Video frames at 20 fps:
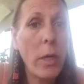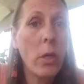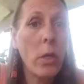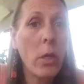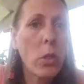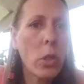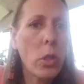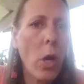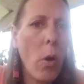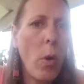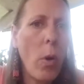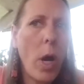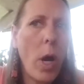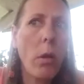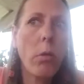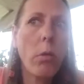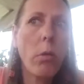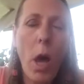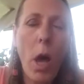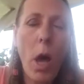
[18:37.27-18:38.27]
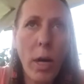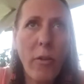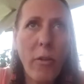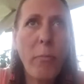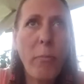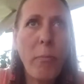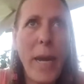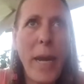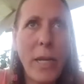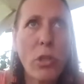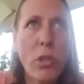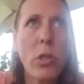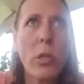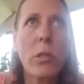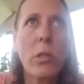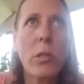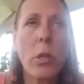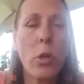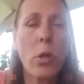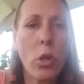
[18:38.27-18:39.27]
So a lot of
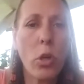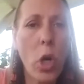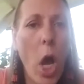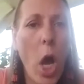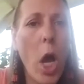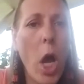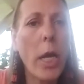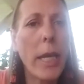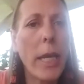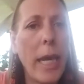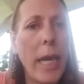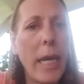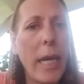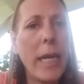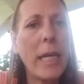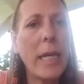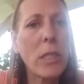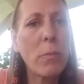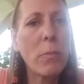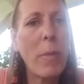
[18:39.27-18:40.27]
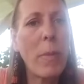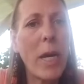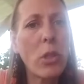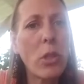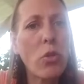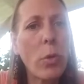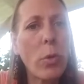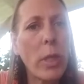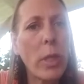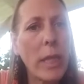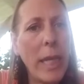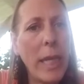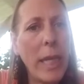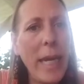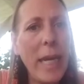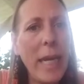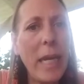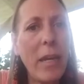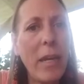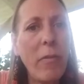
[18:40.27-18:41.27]
patients are not getting as much
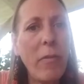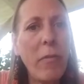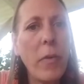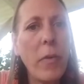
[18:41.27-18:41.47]
relief